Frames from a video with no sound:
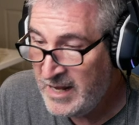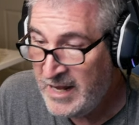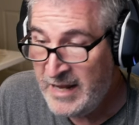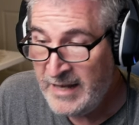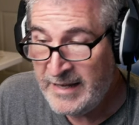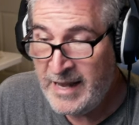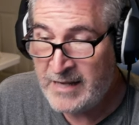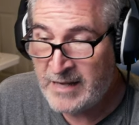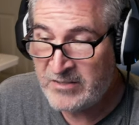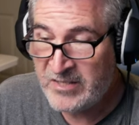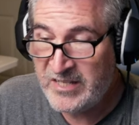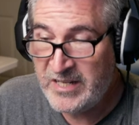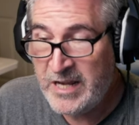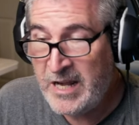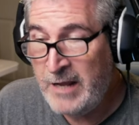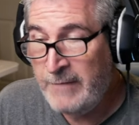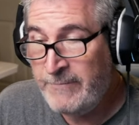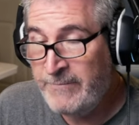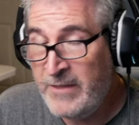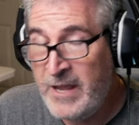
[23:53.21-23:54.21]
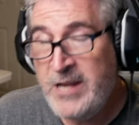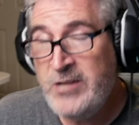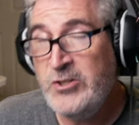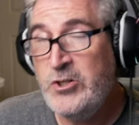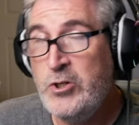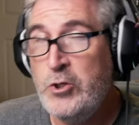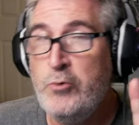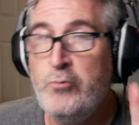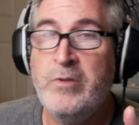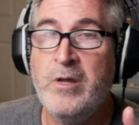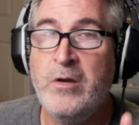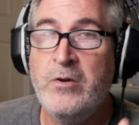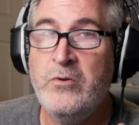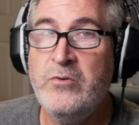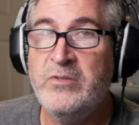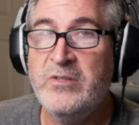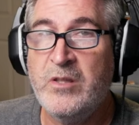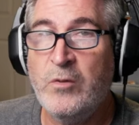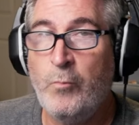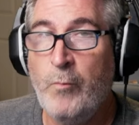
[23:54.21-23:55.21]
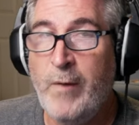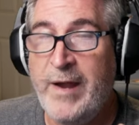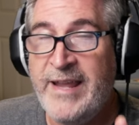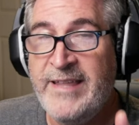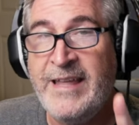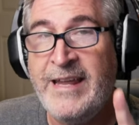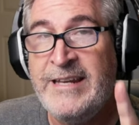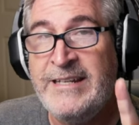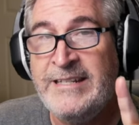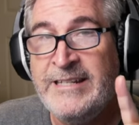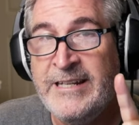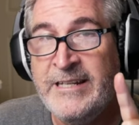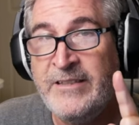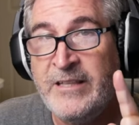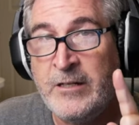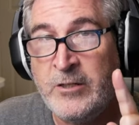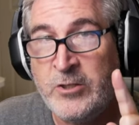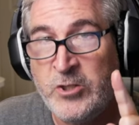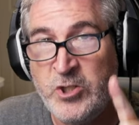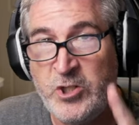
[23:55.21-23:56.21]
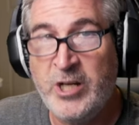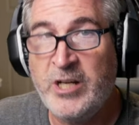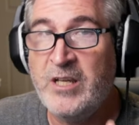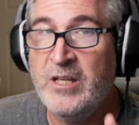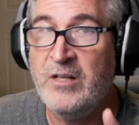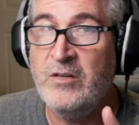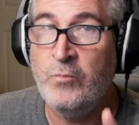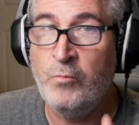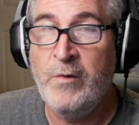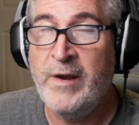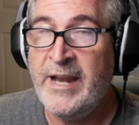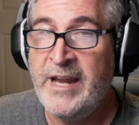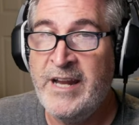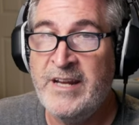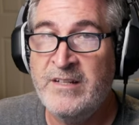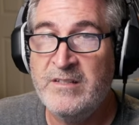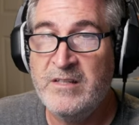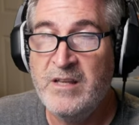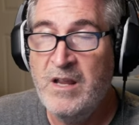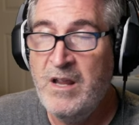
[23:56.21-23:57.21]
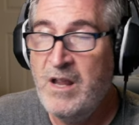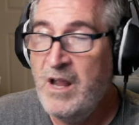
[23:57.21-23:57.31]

Now, see, if they do those the way they did their chicken wings,